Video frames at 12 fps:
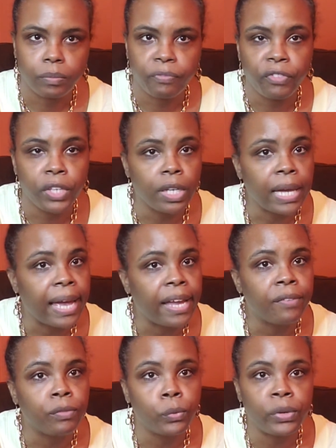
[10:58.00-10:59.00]
feel
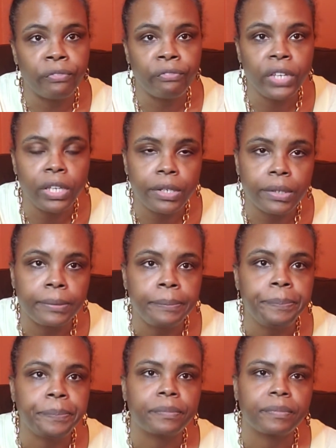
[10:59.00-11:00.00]
however we
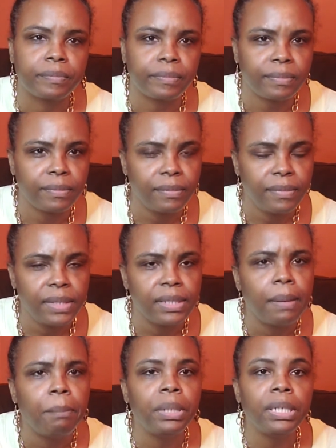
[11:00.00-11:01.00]
feel.
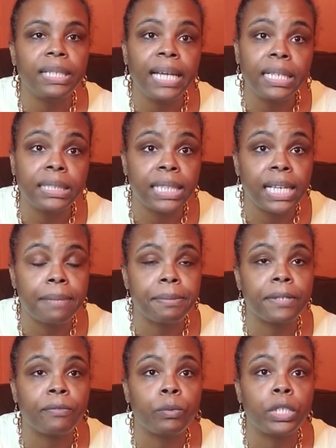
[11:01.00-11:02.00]
But a lot of
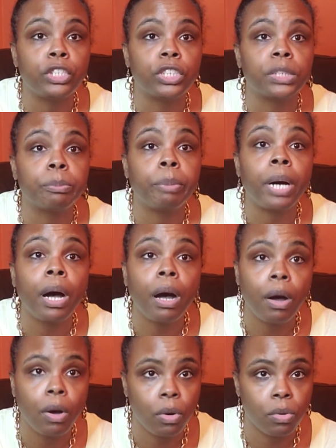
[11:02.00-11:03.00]
times, if we just
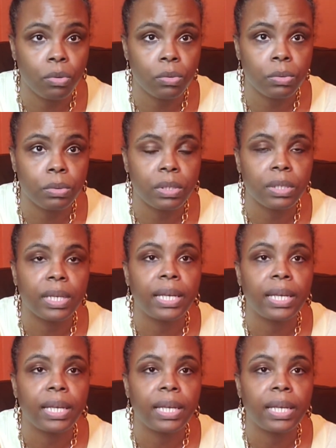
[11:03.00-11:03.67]
pause